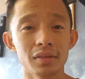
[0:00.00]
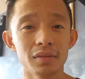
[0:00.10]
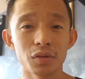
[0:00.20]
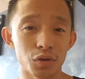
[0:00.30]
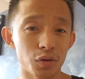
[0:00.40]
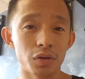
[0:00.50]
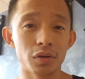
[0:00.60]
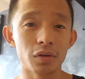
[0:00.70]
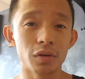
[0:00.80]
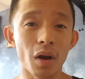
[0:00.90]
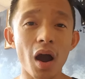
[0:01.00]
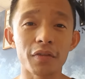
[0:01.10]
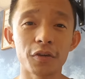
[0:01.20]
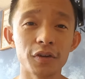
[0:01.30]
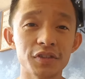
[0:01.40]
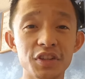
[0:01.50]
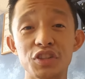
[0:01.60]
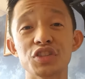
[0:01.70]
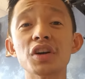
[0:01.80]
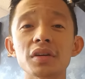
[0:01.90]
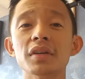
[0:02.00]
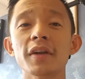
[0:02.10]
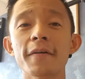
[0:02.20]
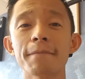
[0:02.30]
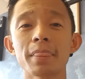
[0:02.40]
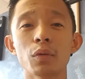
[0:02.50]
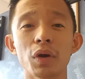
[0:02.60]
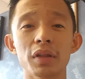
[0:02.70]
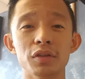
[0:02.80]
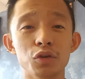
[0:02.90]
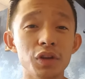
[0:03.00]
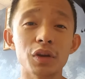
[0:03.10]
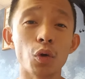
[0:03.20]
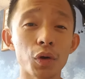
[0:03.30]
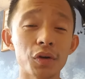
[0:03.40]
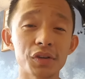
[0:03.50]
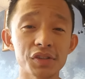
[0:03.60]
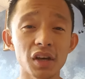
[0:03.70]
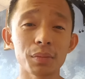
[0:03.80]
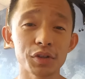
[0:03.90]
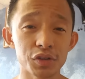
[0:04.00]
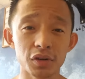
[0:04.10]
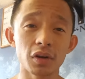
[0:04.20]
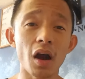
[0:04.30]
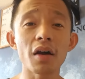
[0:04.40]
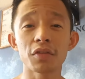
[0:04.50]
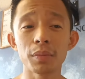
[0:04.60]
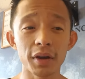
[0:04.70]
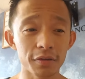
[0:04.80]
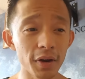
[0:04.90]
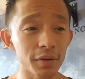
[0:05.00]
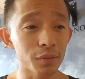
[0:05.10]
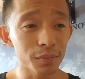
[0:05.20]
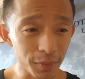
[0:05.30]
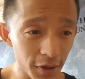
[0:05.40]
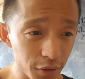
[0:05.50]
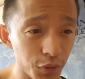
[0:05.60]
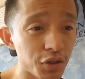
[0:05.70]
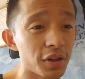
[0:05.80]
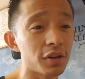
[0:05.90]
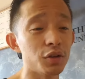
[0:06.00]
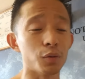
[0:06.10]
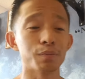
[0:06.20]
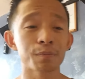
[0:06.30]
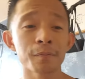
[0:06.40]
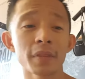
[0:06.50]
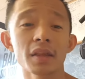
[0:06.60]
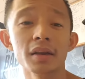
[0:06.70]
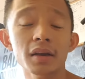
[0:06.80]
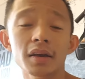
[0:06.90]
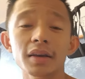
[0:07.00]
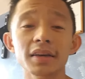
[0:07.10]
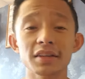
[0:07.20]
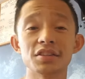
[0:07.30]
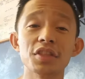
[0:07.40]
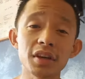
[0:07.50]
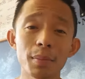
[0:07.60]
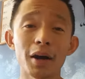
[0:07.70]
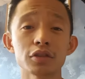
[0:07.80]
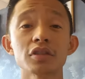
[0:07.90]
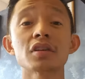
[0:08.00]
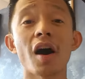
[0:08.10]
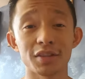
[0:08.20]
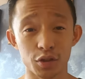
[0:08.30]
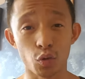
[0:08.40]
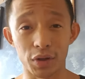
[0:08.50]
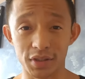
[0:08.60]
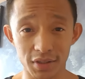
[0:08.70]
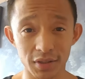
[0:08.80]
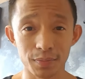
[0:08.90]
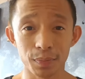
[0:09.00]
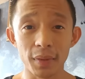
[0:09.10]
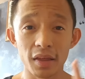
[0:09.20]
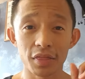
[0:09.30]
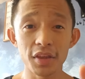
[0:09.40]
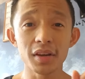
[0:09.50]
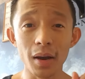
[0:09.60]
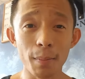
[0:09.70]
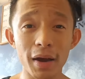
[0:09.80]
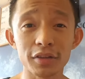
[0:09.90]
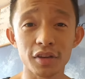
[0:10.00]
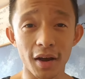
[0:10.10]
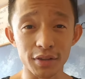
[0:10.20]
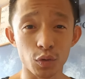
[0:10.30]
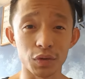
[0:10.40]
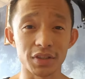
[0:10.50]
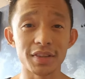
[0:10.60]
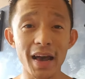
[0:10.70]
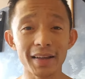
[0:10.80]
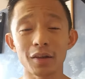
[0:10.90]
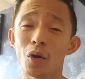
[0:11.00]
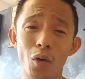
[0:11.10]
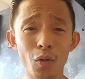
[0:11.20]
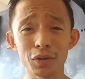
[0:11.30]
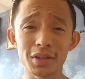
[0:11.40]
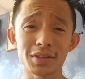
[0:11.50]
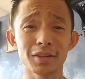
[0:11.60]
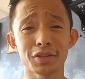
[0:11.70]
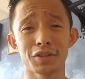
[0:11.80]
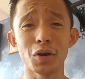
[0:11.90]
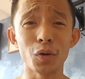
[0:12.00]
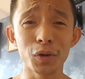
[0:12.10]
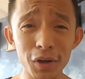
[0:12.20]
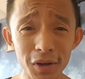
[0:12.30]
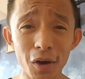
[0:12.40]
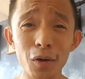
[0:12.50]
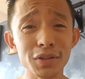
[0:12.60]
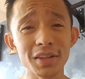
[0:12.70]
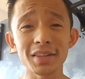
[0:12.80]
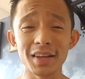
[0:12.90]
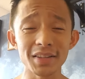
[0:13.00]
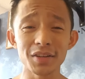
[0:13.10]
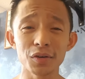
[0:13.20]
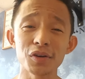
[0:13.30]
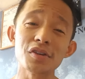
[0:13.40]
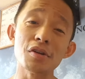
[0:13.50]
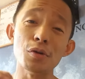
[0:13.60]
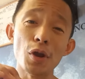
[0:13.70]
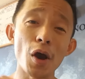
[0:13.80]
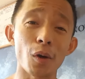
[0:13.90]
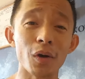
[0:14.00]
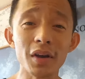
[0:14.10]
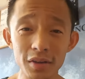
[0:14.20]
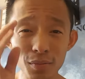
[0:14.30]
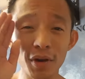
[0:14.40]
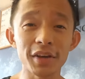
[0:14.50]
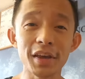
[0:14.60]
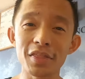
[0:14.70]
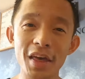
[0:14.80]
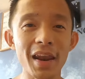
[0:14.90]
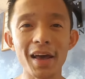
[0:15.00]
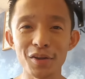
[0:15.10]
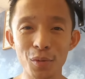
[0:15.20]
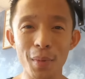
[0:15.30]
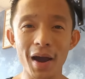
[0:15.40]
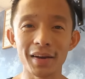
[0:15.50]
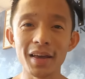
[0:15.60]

you're offered dessert when you didn't order it yourself, but you're offered by a friend? Here's what you need to do is think about consequences. Think about the consequences. Not, oh, this looks so good. Oh, it's going to taste so good. No, you better get that out of your mind